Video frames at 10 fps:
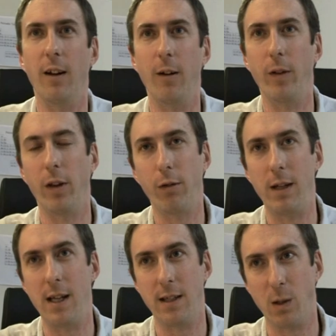that over the three
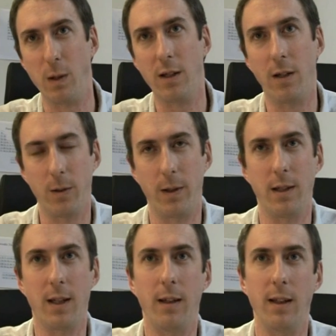years, as we start to
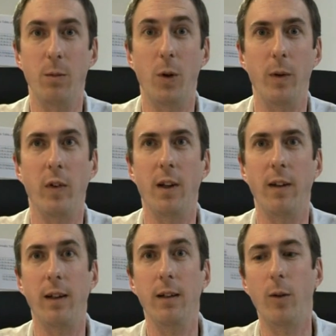understand this more, we'll start
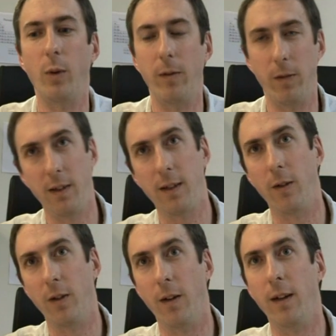to say, oh, well, if this
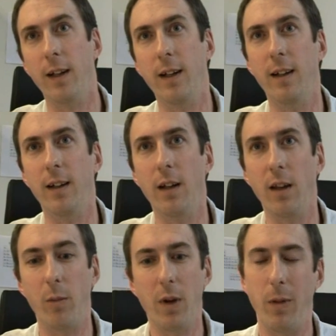goes on,
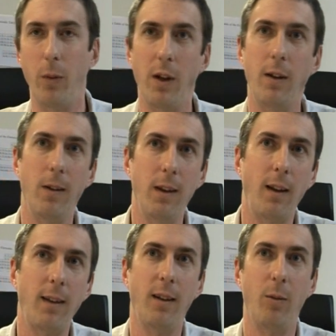then maybe we could do
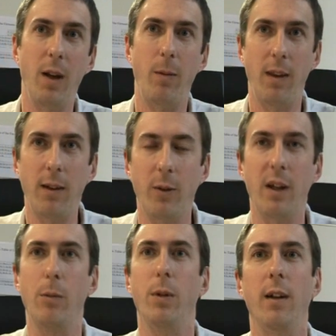this, and maybe this will
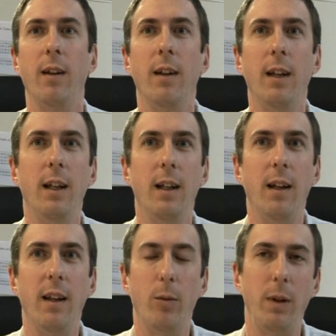happen, and,
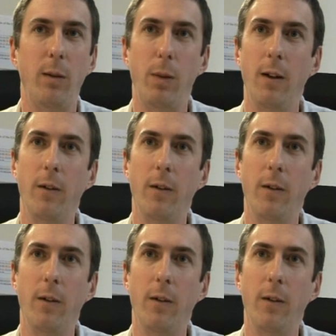there'll be spin